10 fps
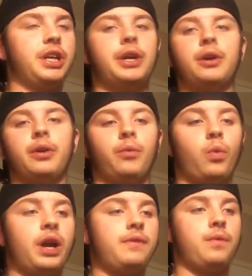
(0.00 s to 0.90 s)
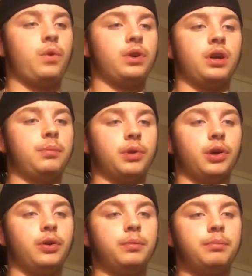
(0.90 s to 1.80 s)
here and wait for it to
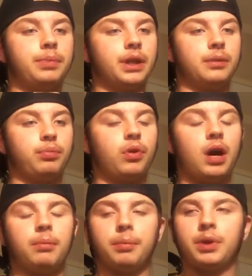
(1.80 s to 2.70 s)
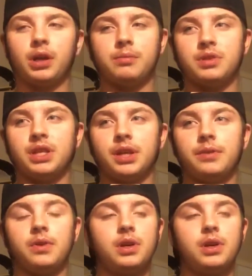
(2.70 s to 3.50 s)
upload. But the problem comes in